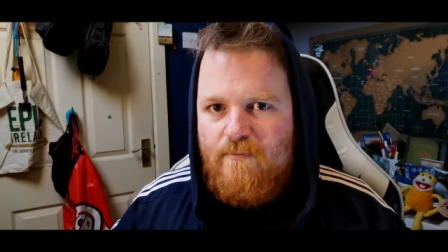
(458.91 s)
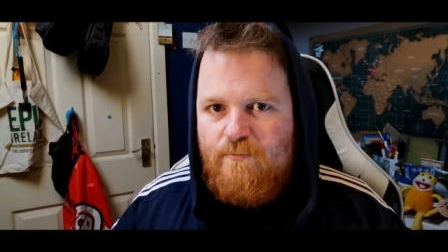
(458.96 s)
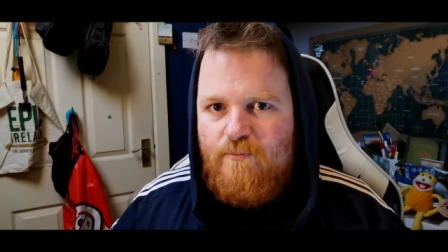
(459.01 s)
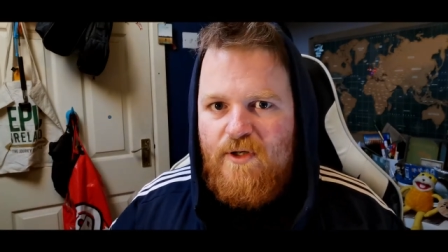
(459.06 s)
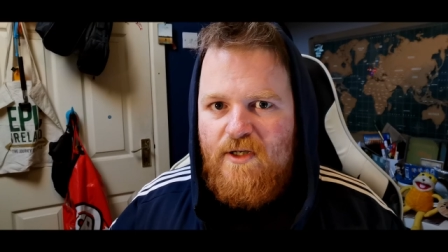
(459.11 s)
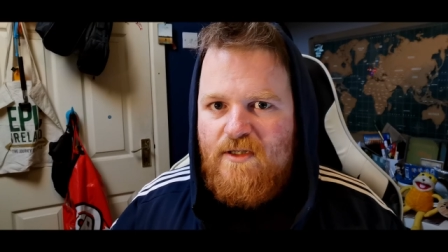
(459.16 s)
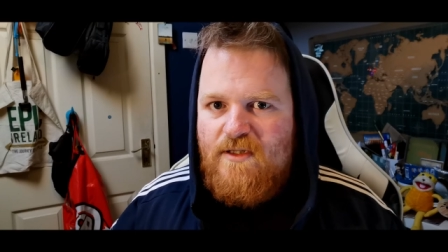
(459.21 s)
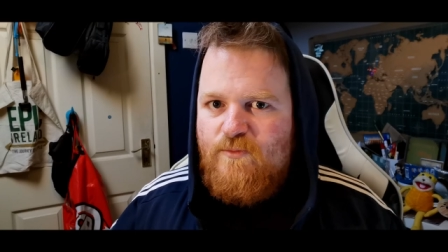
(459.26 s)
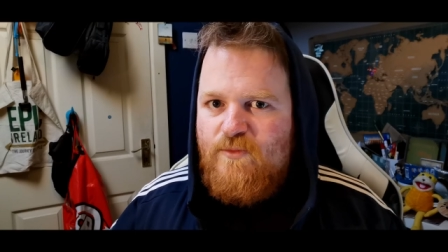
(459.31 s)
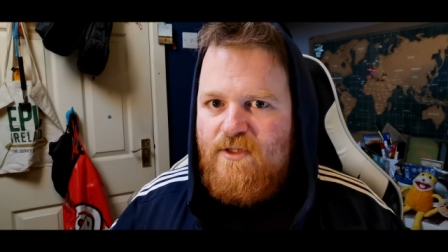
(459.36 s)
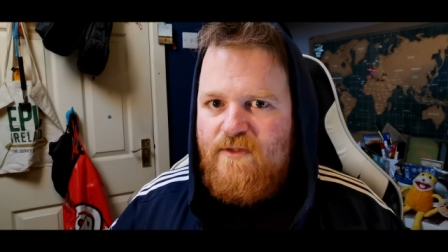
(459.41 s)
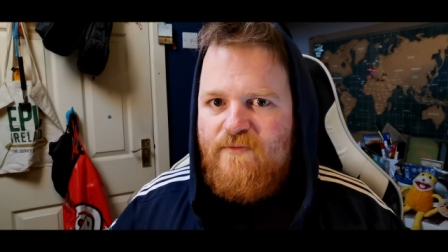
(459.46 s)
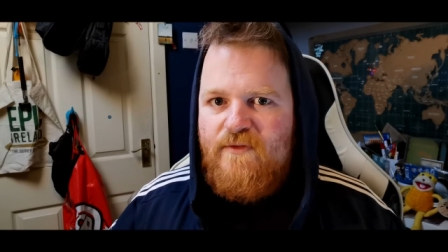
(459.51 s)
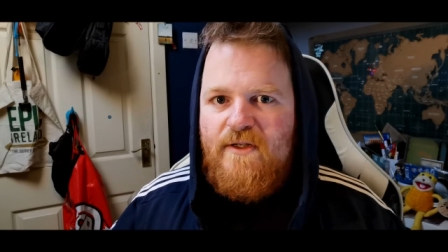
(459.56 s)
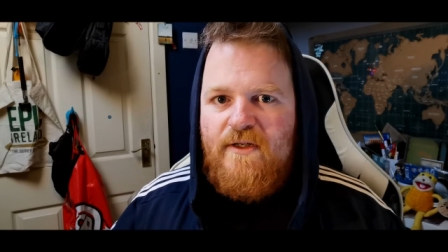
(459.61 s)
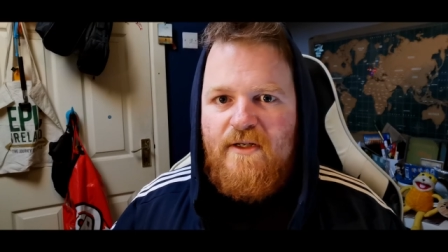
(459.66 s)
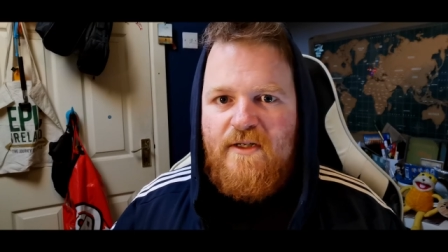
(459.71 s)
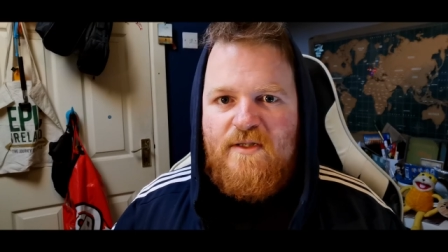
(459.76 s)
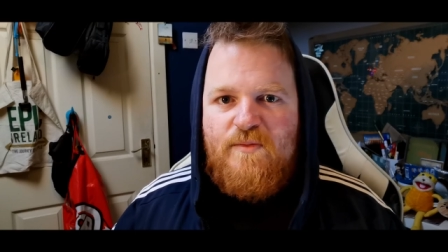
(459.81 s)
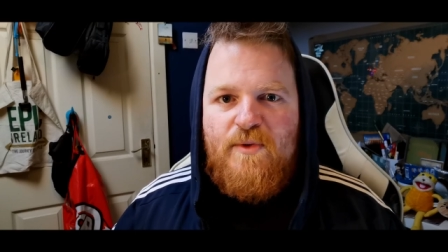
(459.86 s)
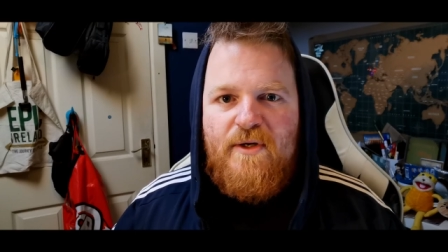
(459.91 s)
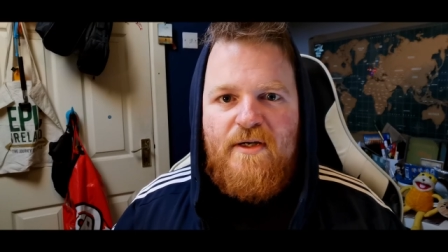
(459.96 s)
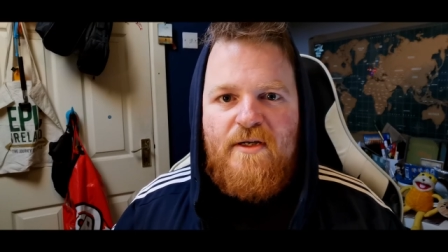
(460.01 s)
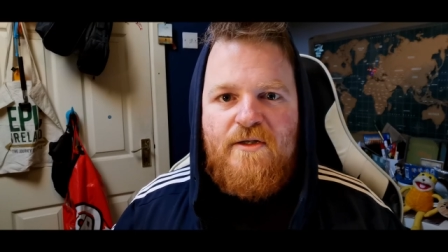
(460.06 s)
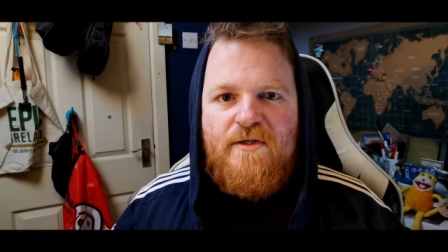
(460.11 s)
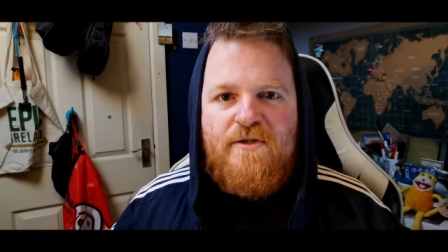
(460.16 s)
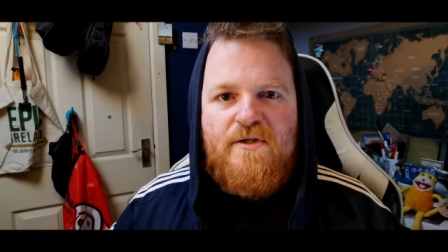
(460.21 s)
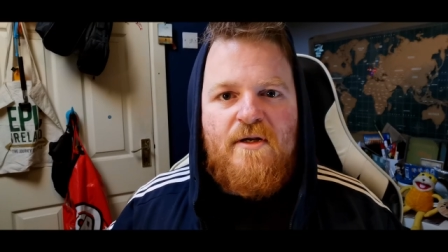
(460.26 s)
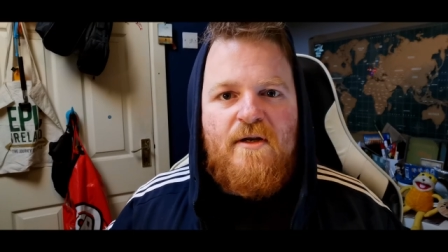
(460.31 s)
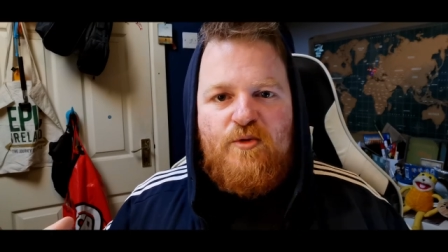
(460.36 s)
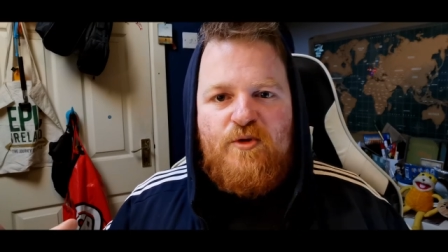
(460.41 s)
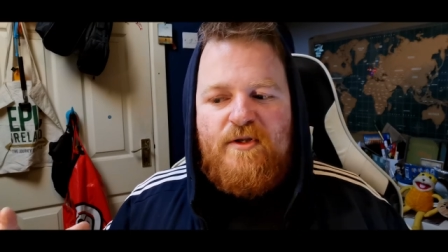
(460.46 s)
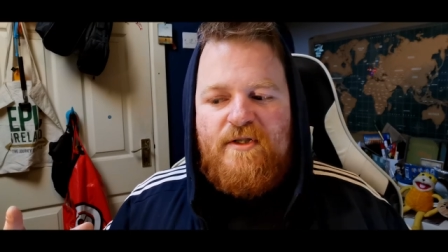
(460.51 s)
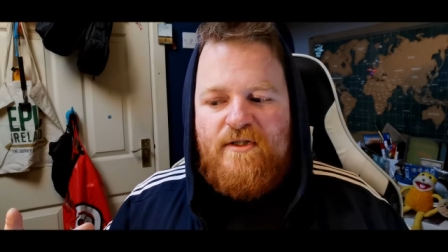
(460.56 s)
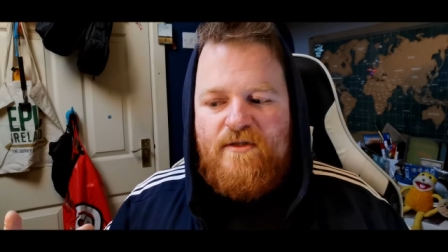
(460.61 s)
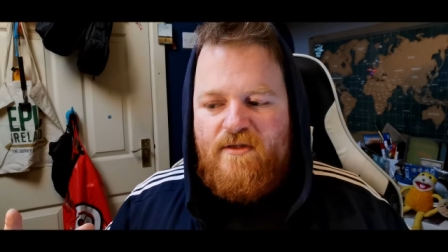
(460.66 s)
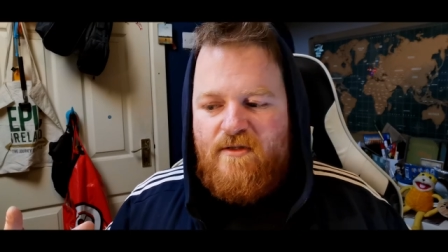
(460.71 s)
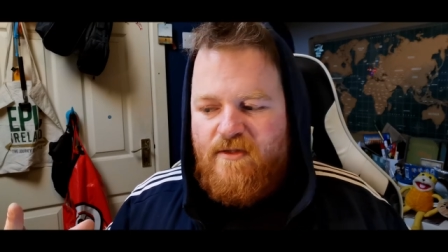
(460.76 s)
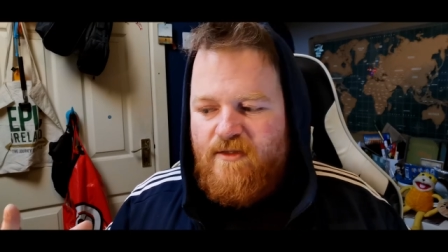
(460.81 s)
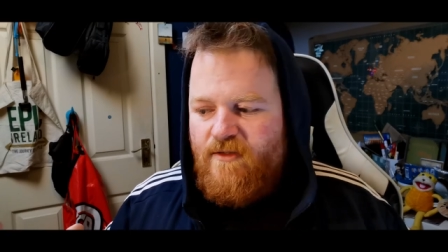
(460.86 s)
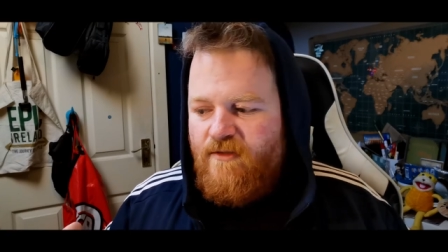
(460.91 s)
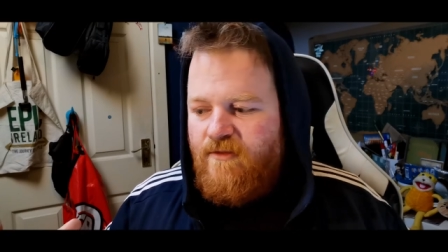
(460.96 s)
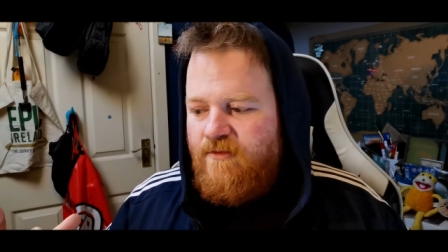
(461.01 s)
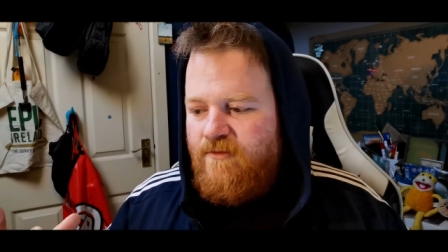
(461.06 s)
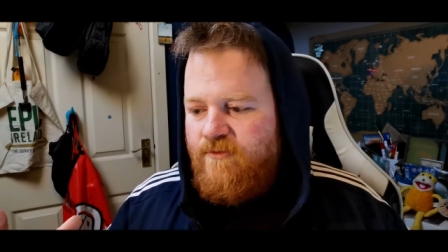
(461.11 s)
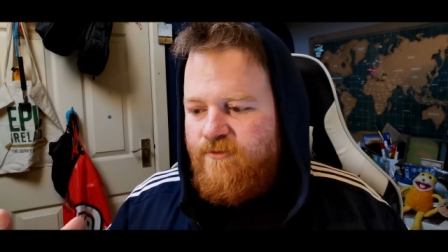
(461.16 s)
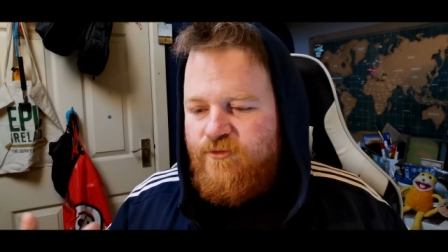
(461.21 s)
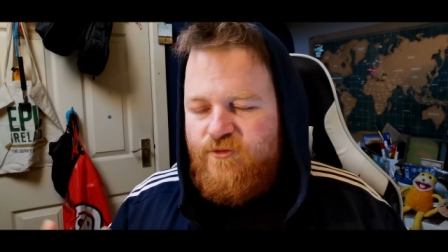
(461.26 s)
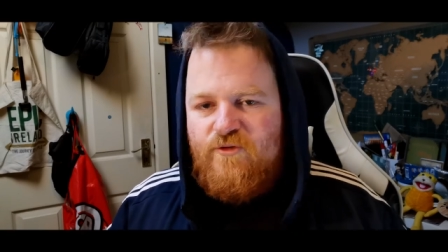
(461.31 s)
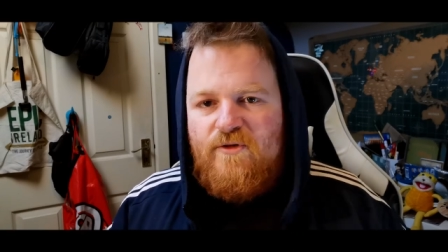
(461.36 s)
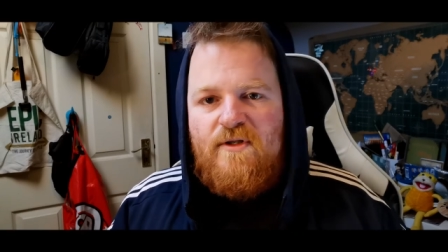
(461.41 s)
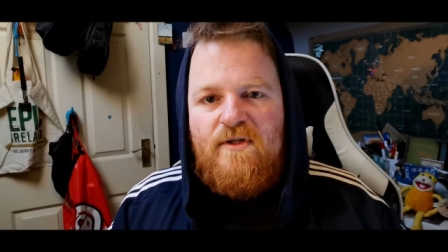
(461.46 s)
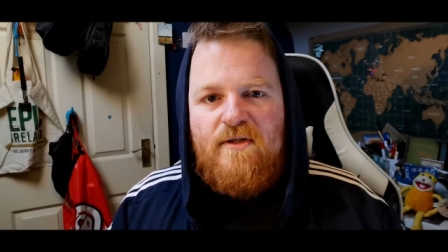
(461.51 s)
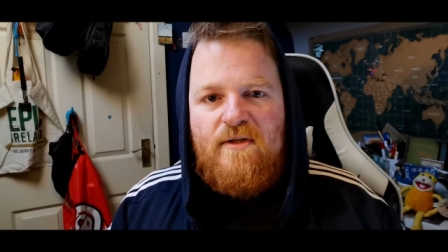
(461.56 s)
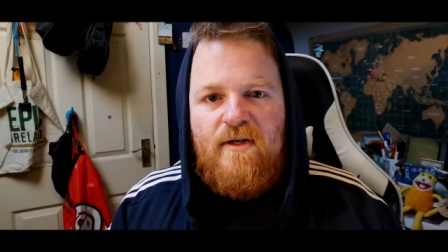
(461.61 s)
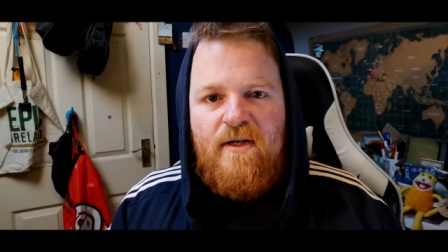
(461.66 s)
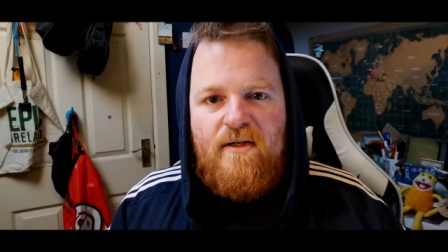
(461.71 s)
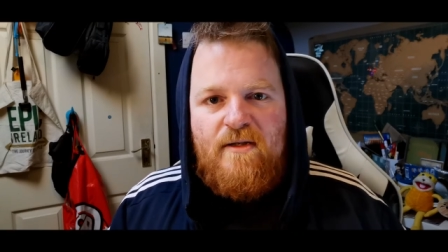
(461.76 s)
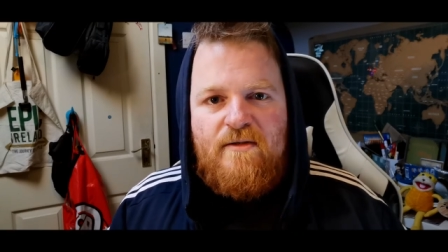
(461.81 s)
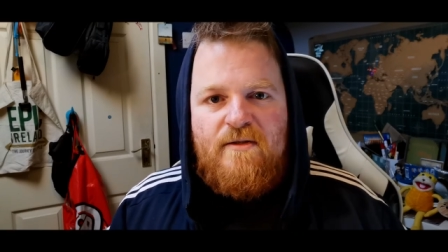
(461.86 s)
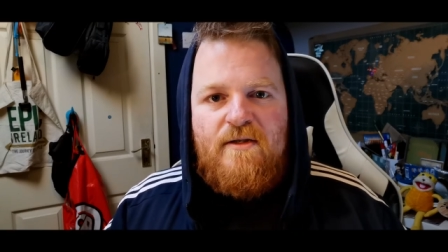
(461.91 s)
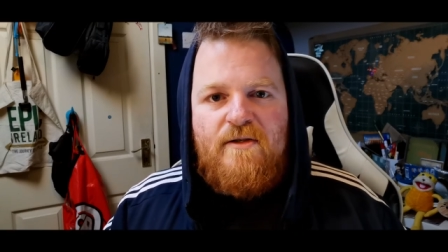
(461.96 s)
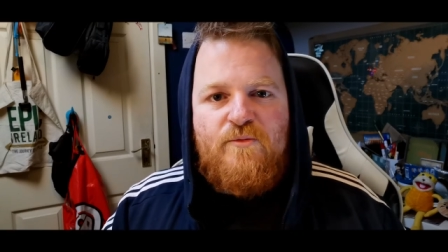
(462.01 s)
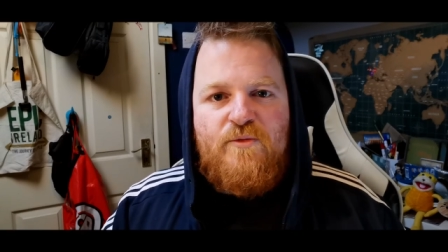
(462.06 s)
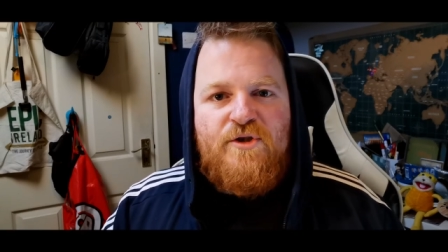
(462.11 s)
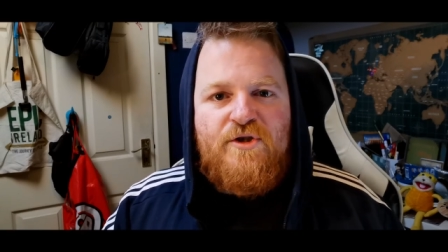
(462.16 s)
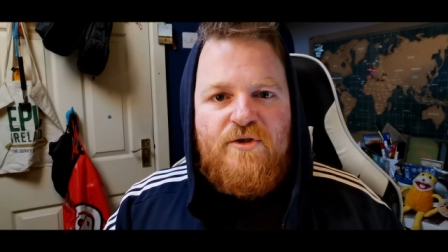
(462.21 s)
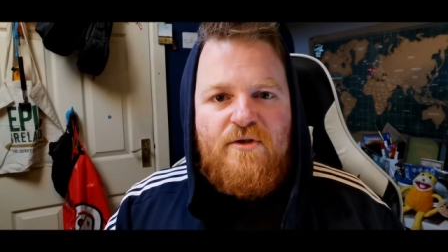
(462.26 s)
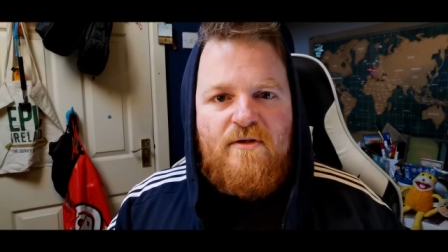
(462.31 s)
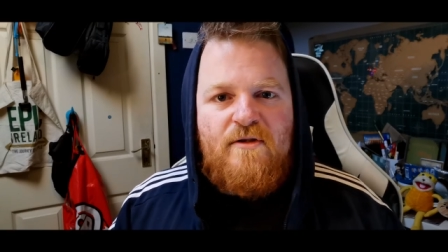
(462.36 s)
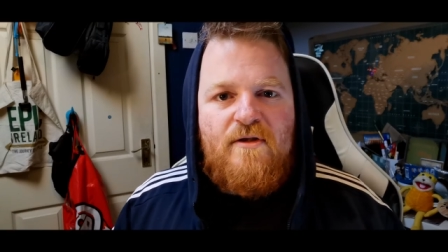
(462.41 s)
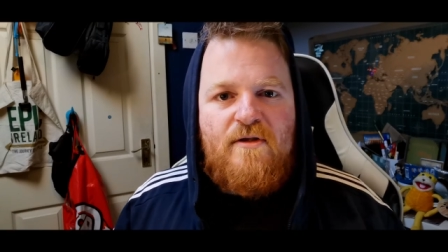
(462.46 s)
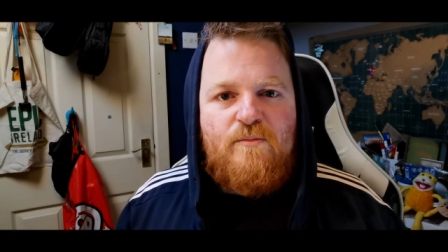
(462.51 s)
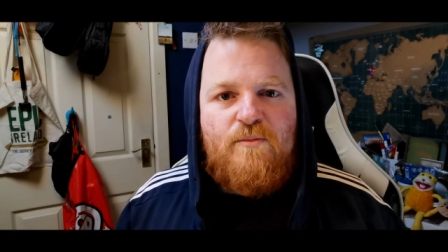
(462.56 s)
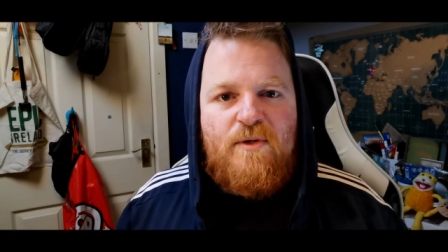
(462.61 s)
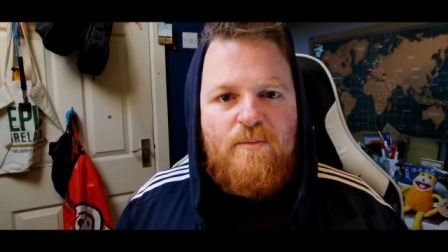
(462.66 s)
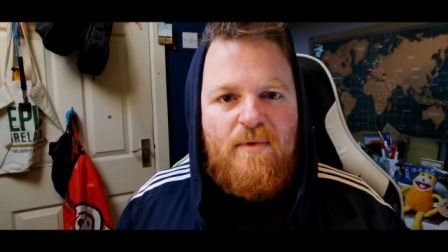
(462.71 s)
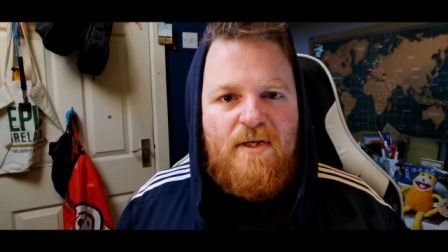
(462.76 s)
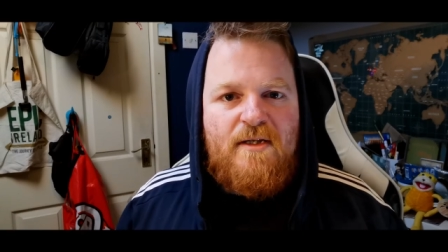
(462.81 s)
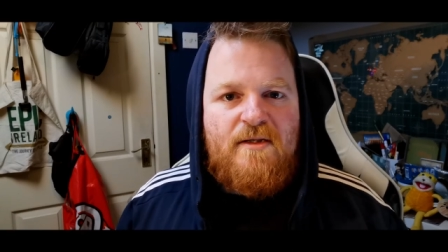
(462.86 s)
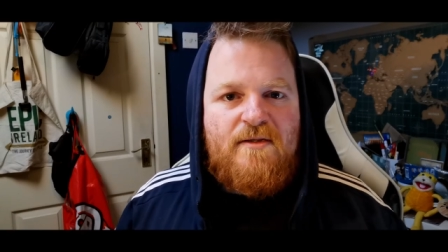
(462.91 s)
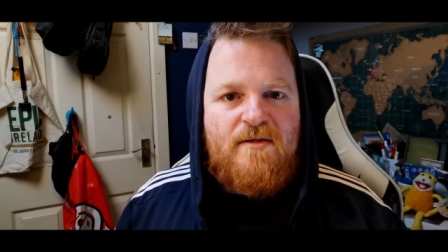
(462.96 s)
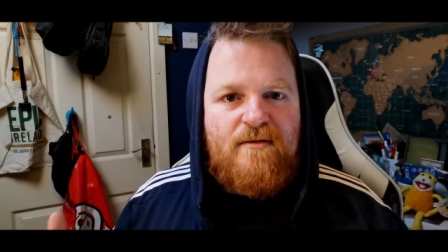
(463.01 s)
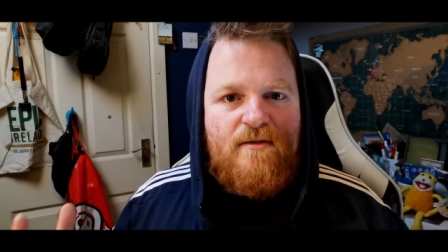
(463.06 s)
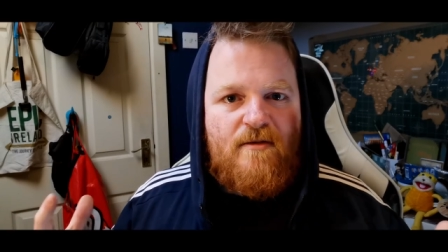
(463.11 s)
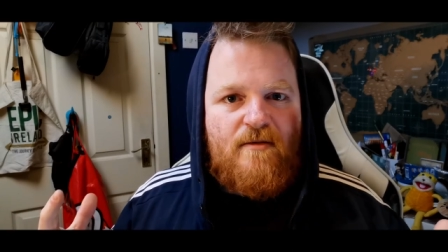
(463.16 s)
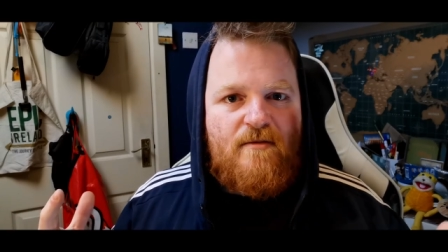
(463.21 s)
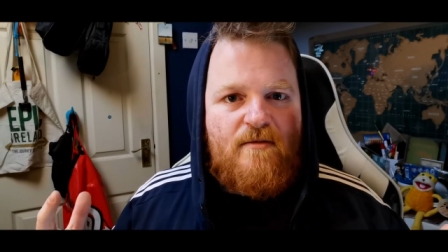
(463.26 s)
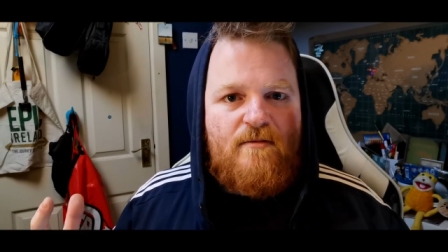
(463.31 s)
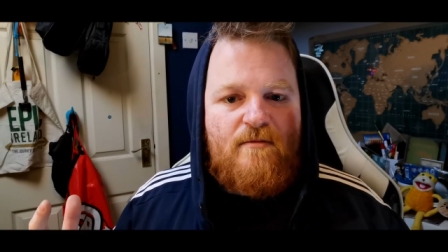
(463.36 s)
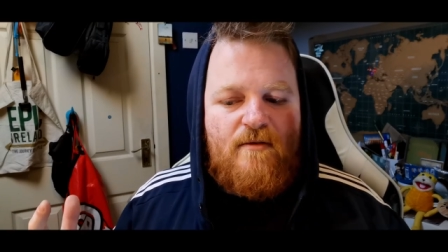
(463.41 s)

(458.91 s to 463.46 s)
possibly even the next page, but it's still thrilling, and I think we should all be blessed that,